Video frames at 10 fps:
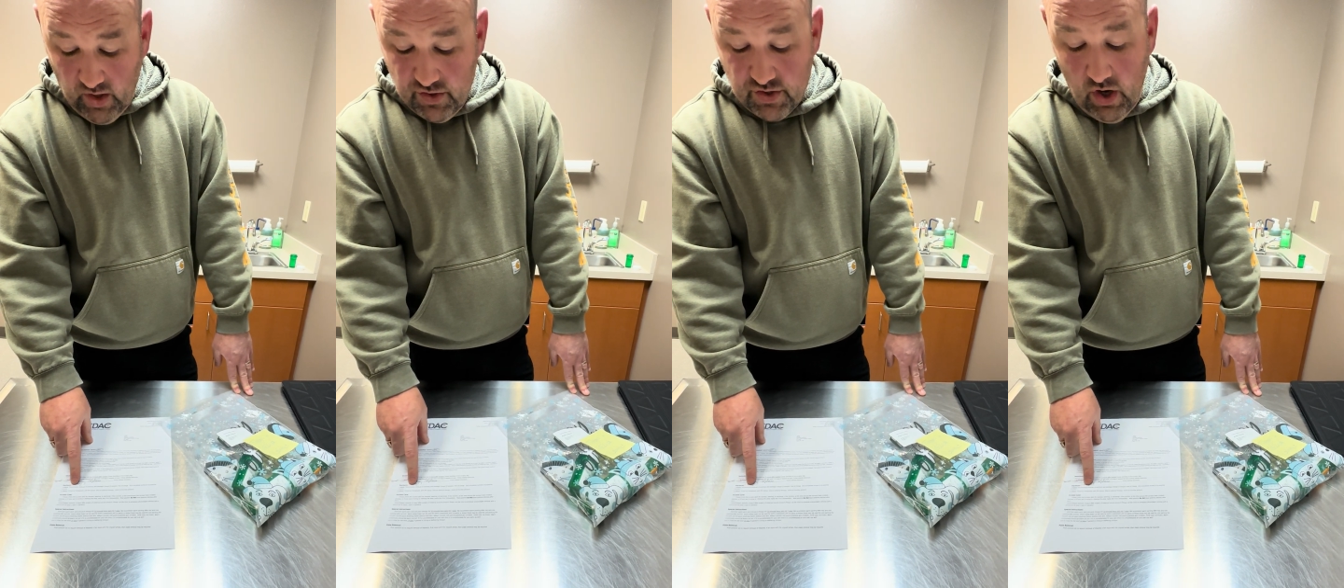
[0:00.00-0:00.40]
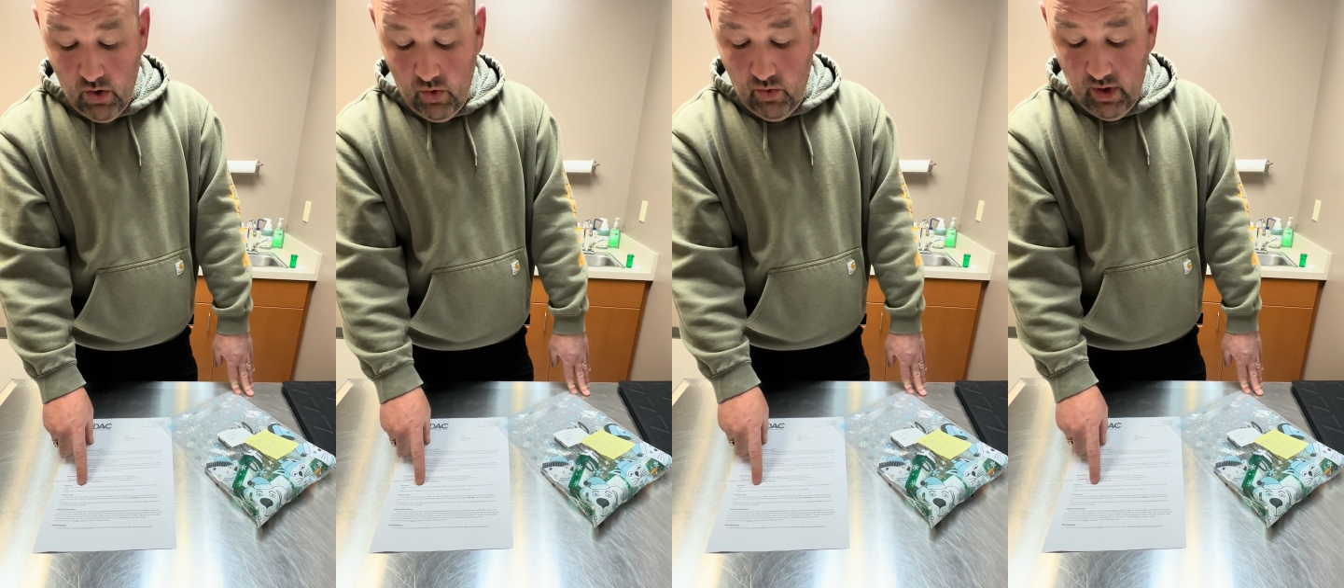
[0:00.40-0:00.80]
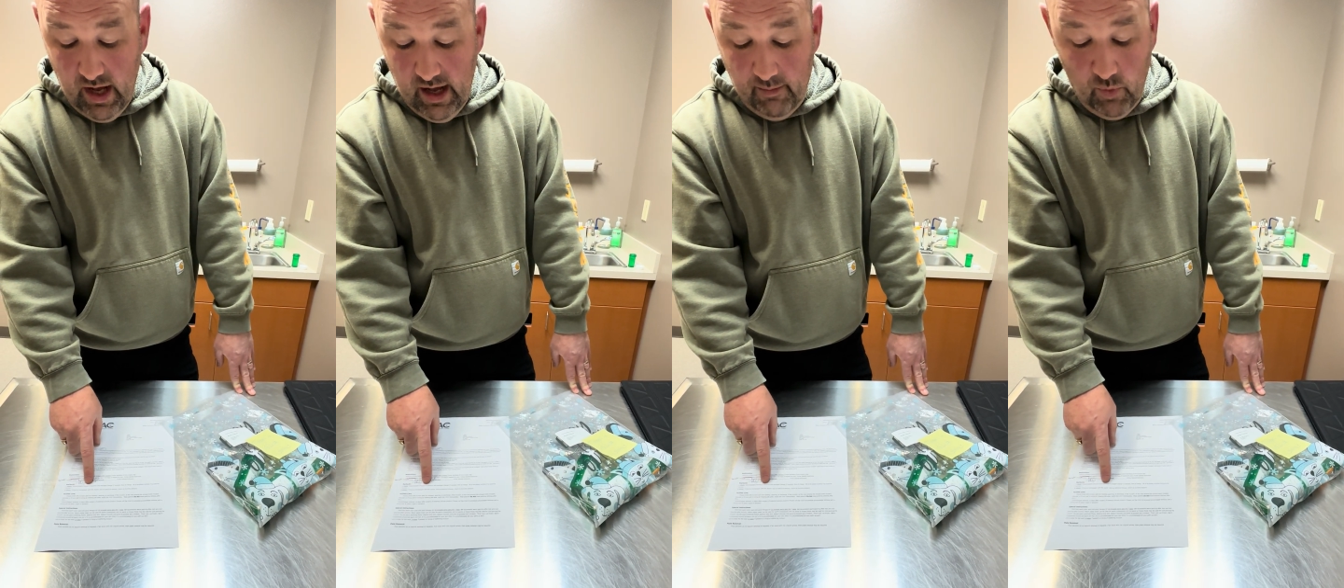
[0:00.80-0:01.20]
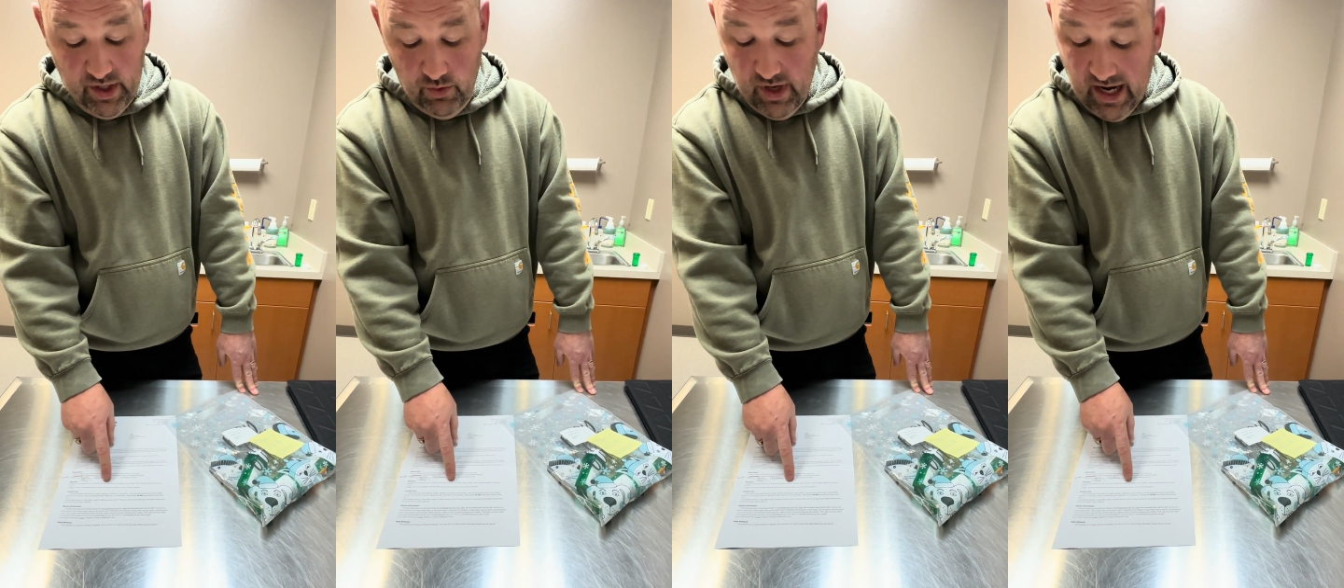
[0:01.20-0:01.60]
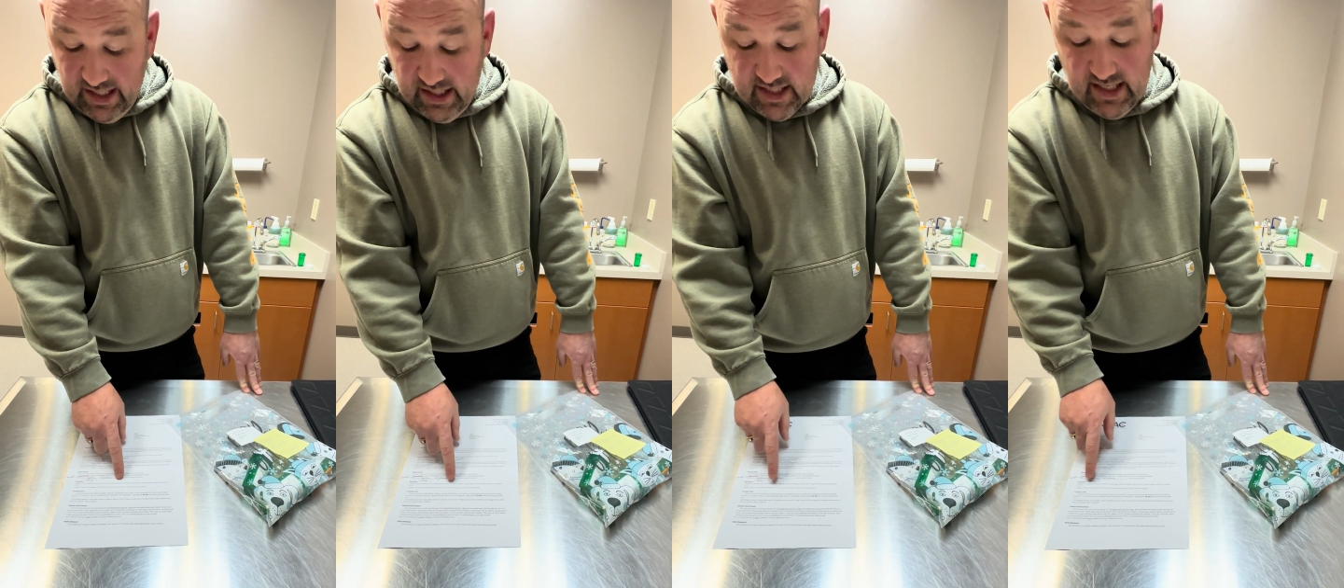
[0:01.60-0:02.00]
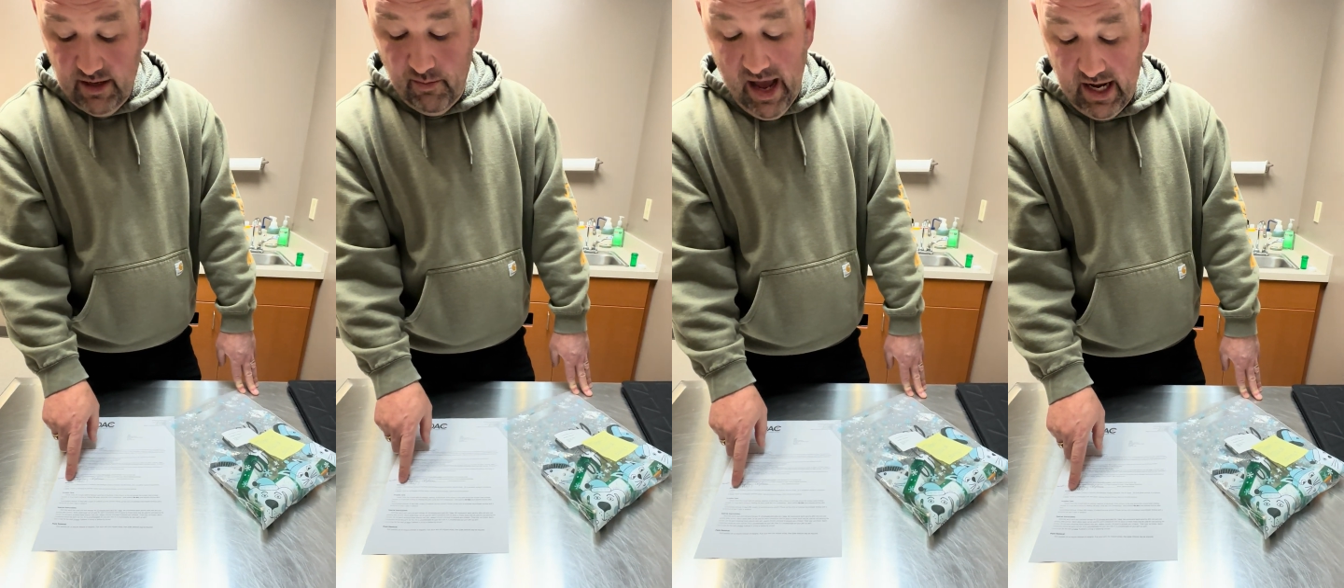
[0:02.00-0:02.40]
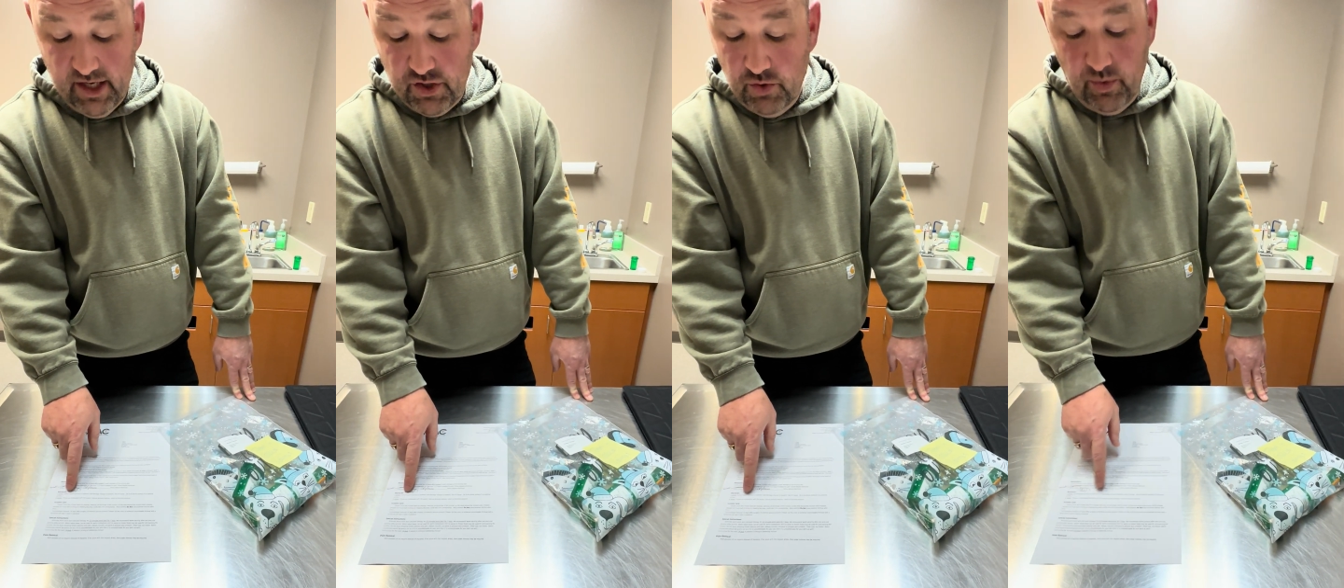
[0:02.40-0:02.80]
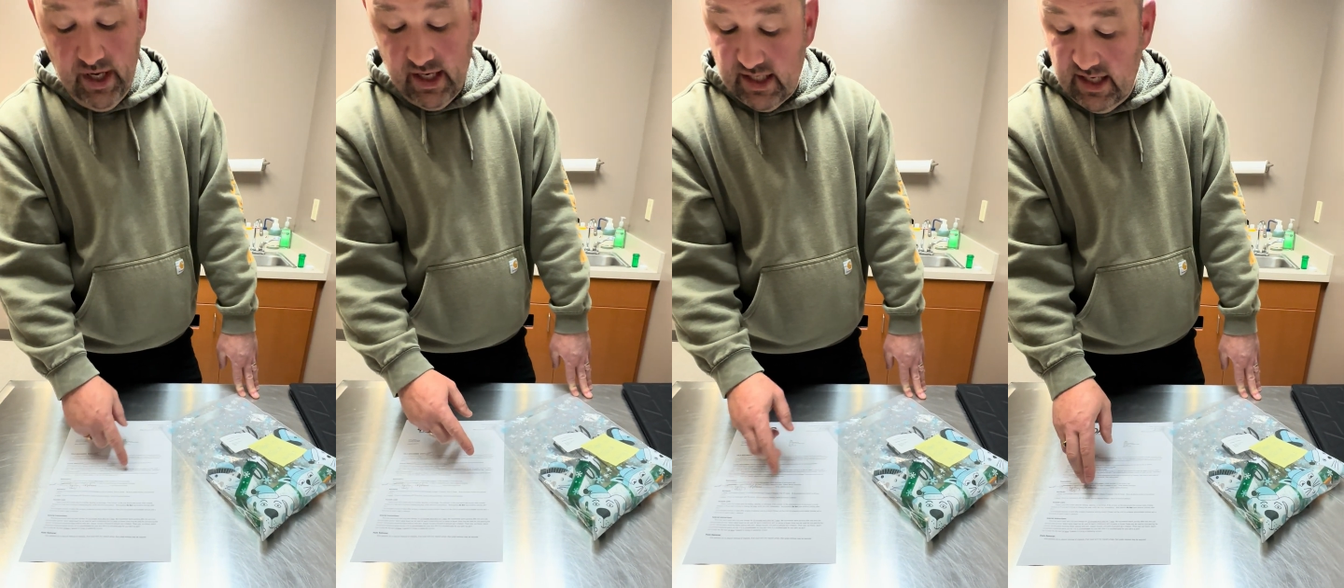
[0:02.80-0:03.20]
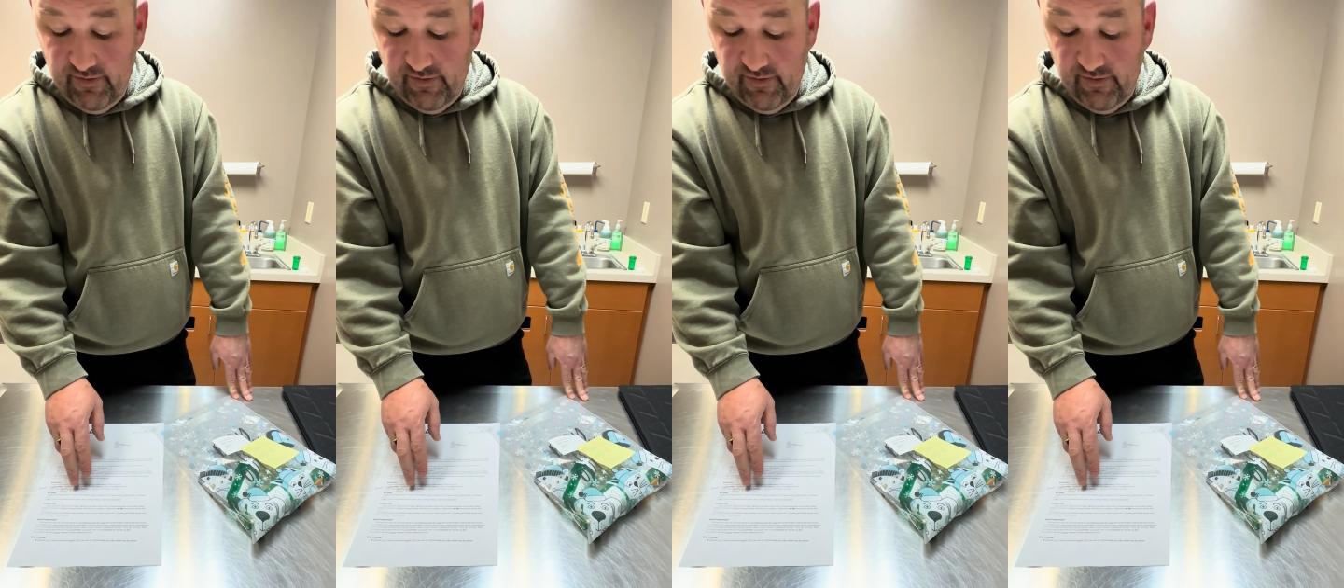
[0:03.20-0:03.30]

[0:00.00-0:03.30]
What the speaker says: So we do not need to see him back at 2 weeks.